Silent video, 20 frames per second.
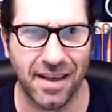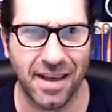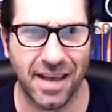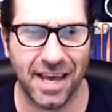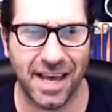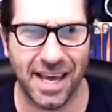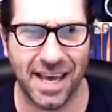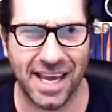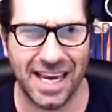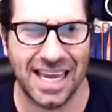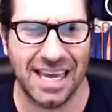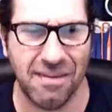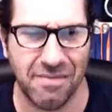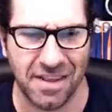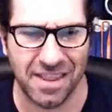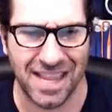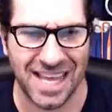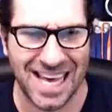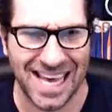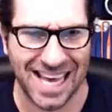And
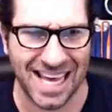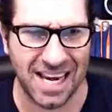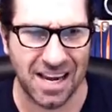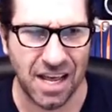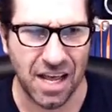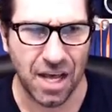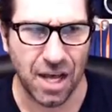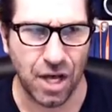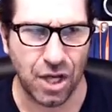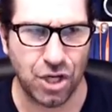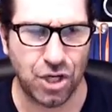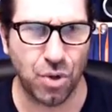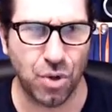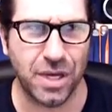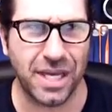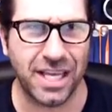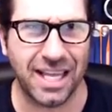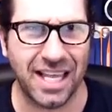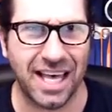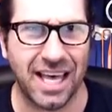even then,
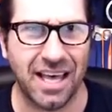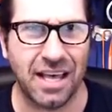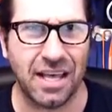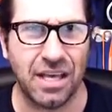doing that,